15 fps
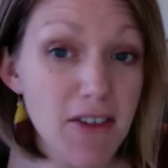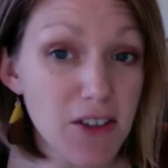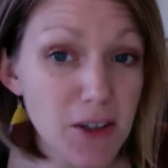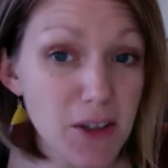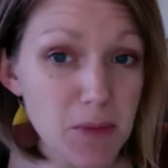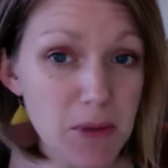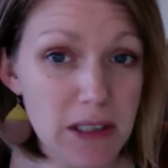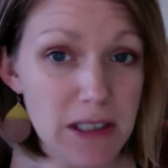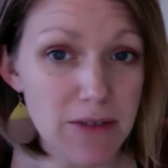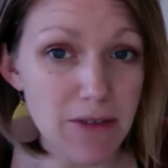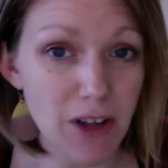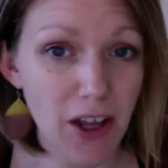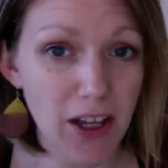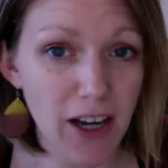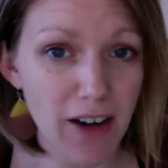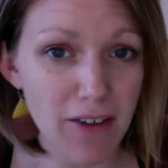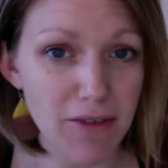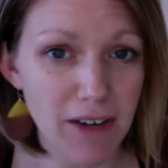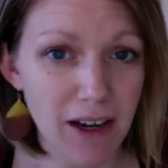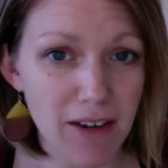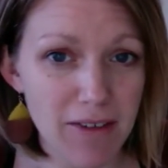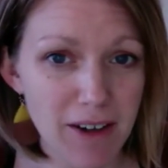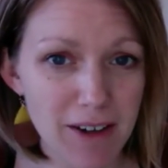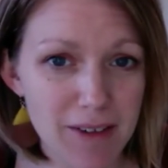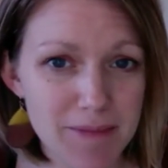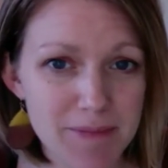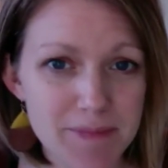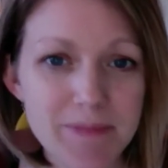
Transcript: completely fallen out of favor.